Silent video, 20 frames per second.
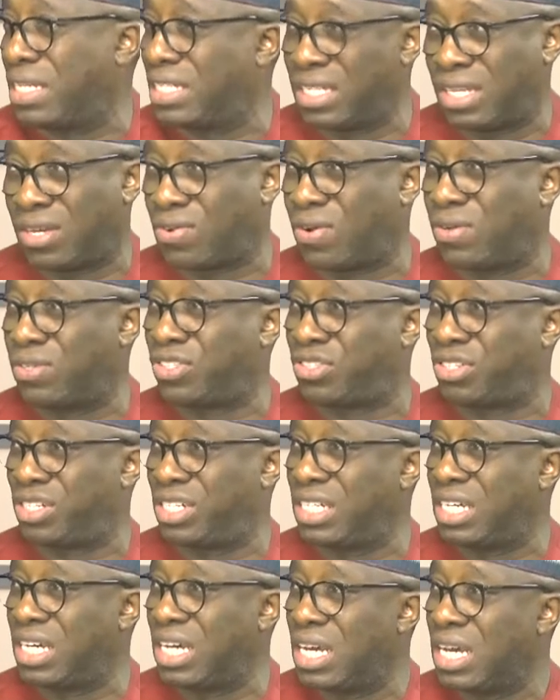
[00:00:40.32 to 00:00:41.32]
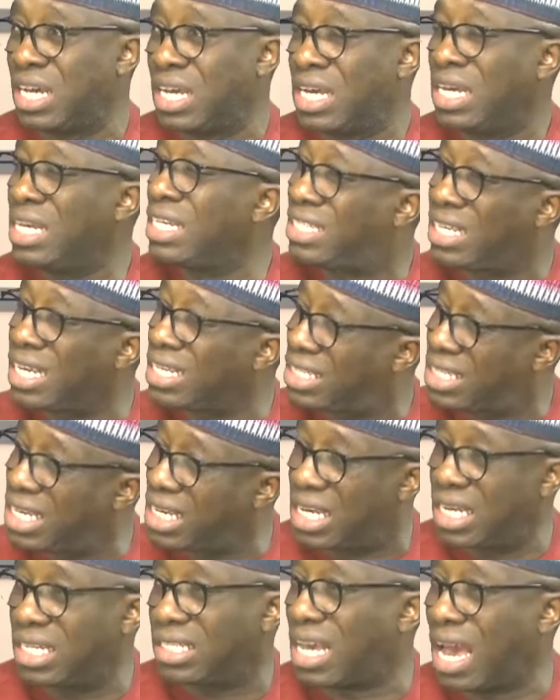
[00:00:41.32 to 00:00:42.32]
in the country. It's a
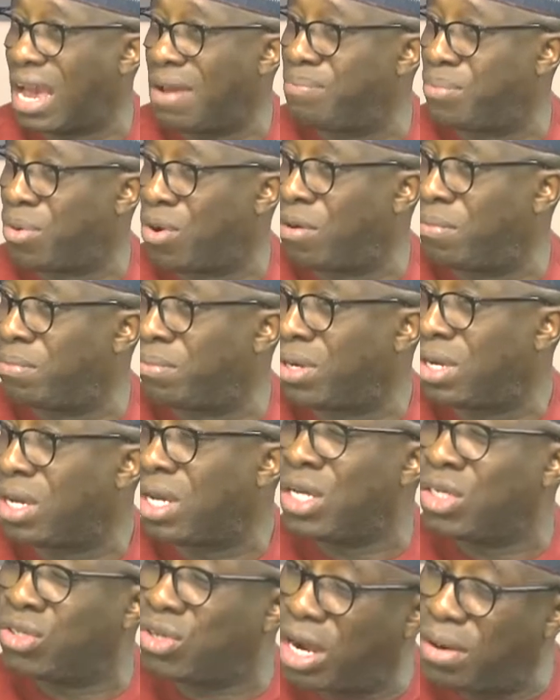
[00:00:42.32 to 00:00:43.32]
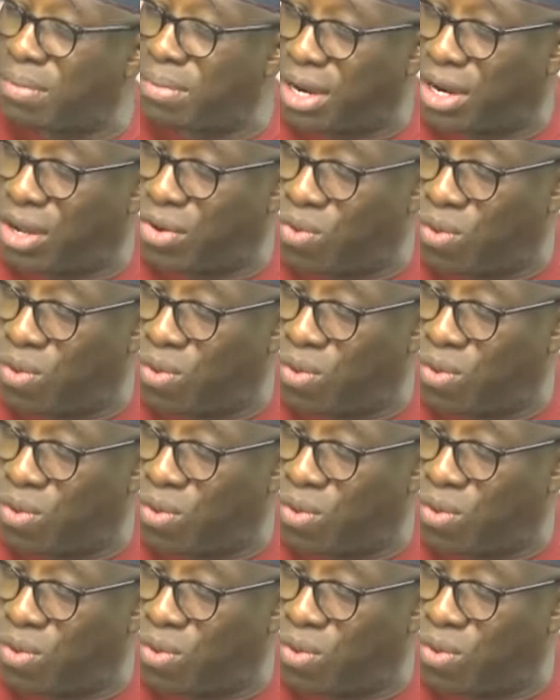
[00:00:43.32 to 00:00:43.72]
ticking time bomb. So anybody who